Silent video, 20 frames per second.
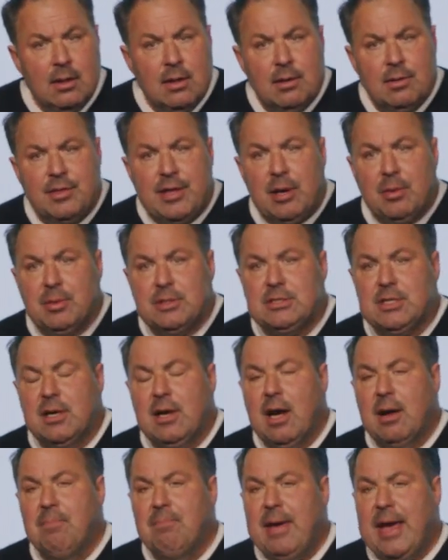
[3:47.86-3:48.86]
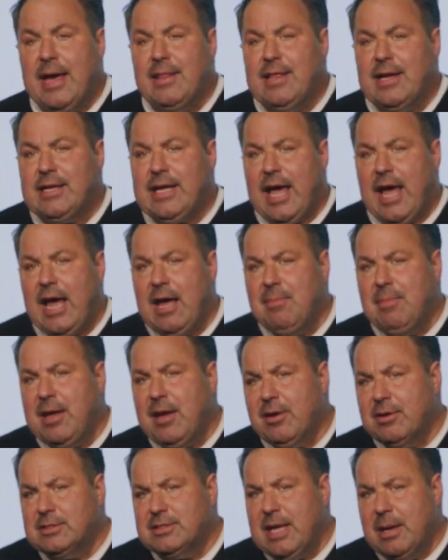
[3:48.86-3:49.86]
there was a, a, man that came here.
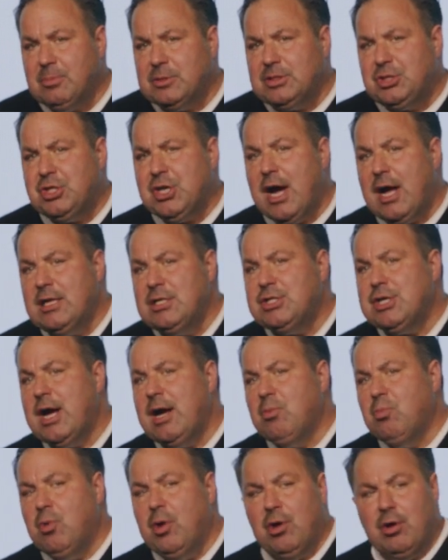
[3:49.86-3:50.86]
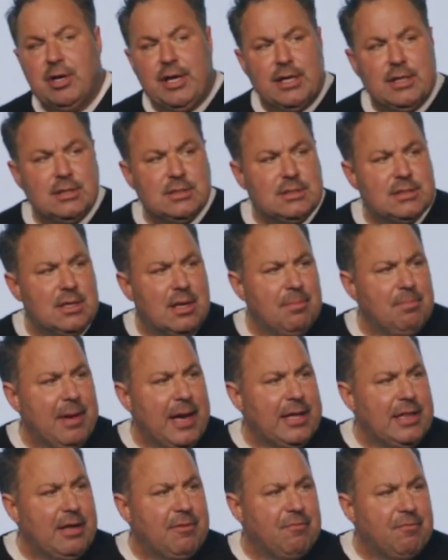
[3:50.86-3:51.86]
His name was John John Wilkins, a
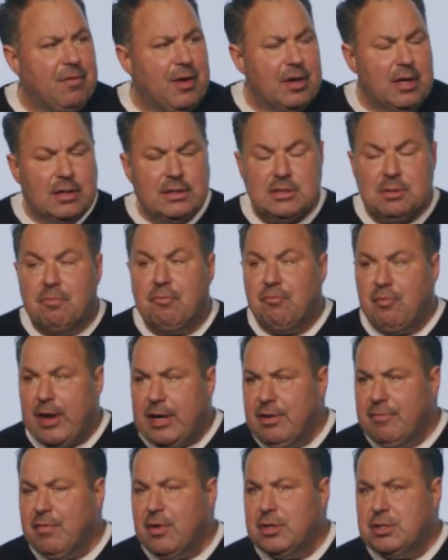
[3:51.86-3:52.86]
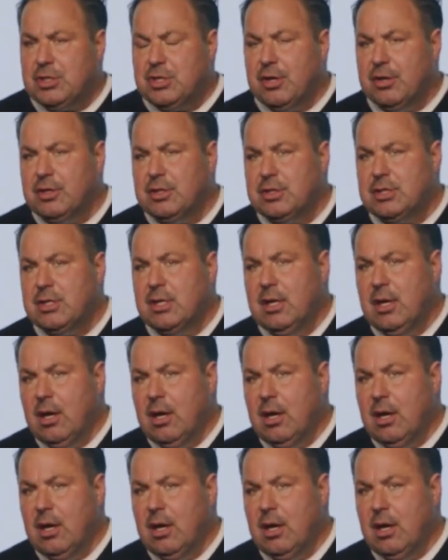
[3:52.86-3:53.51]
man that fun- he's a friend of our church,